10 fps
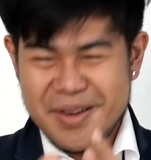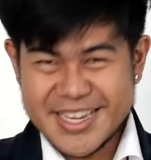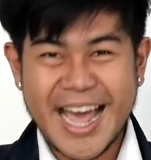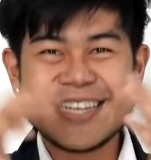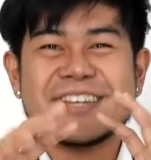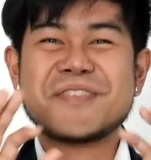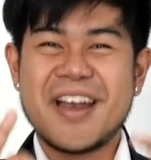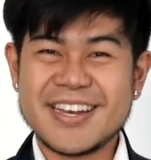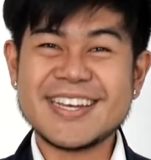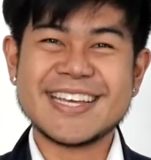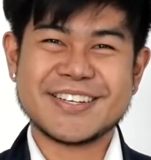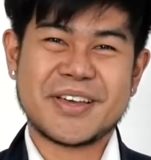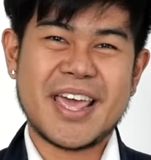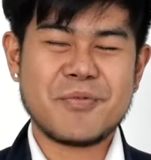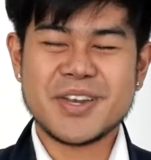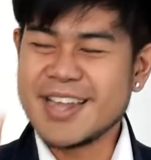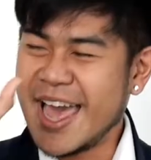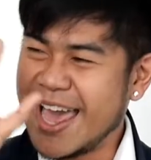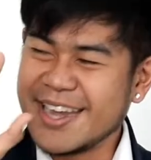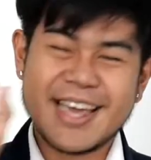tied it very neat, okay, with the
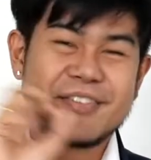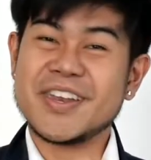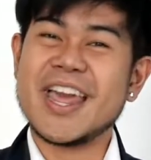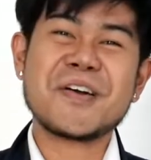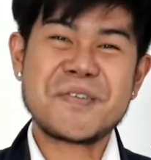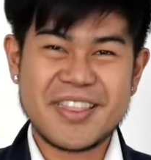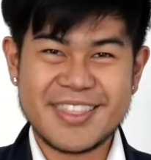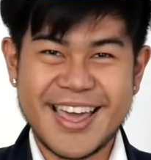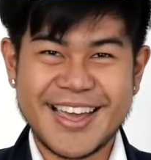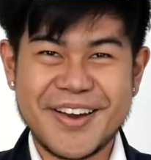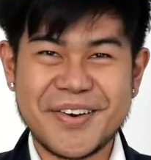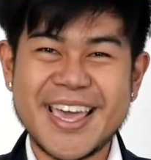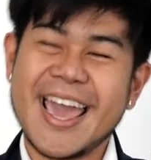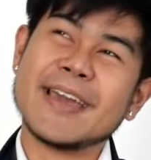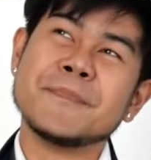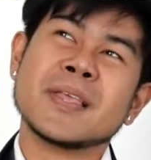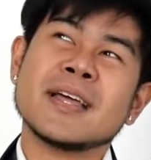hand net, with everything, okay.